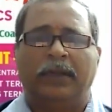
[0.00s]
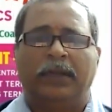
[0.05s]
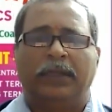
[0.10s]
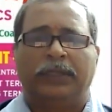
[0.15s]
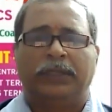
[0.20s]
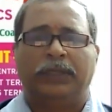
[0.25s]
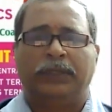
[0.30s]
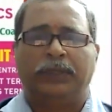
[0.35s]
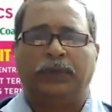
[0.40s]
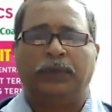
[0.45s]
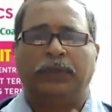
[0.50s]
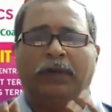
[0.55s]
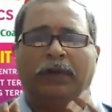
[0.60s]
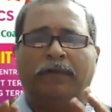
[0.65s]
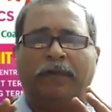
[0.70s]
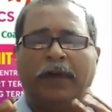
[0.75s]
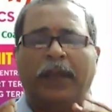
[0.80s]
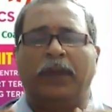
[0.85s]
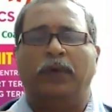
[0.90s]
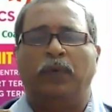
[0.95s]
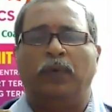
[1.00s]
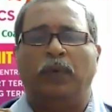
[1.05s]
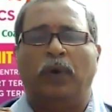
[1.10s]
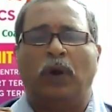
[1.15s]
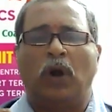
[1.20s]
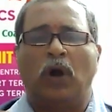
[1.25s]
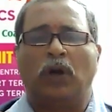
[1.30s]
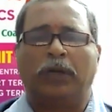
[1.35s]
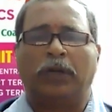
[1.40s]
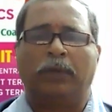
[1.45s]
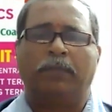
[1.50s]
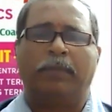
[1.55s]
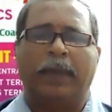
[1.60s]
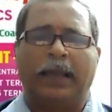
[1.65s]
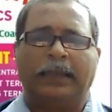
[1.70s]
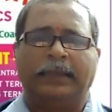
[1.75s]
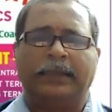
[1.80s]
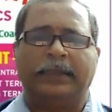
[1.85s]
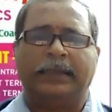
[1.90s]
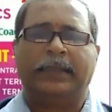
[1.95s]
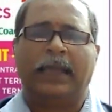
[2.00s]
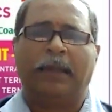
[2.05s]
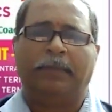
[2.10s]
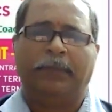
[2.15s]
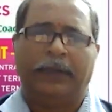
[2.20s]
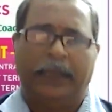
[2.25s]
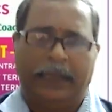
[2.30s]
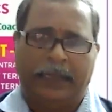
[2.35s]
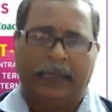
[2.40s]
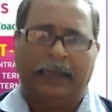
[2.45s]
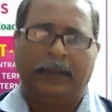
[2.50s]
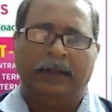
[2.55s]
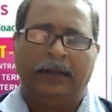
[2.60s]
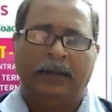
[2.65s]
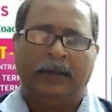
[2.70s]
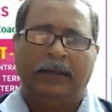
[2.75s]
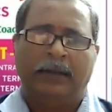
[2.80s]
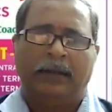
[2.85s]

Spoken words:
So total 5 long-term batches I'm taking